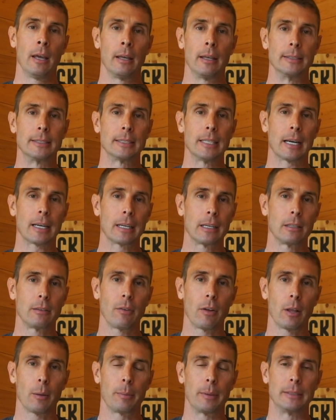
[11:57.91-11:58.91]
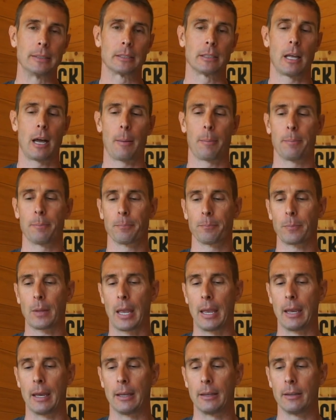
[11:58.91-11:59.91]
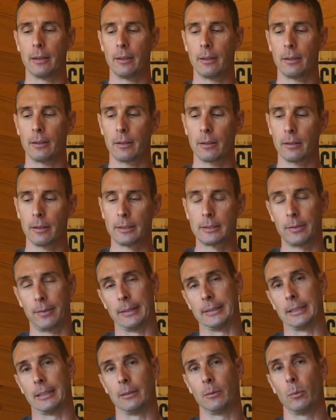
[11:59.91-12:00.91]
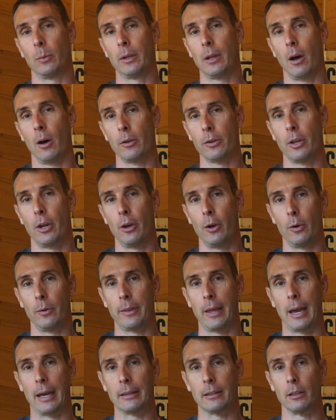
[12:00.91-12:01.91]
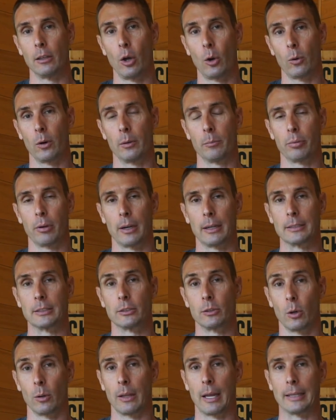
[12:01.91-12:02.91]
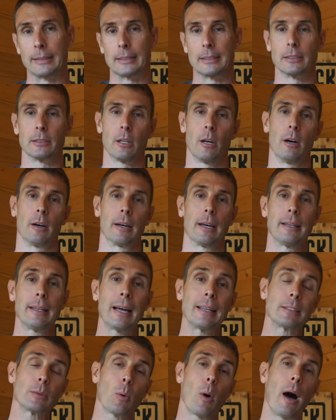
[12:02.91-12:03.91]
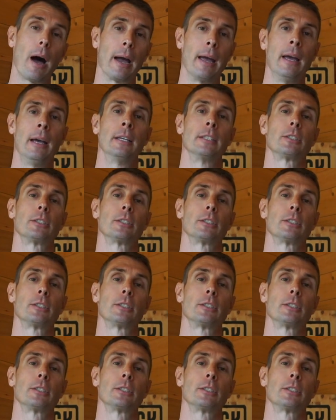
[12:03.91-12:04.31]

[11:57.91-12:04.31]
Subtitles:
It's not going to develop any slop. And let's face it, we all know that the lower end products don't last as long, and that's why.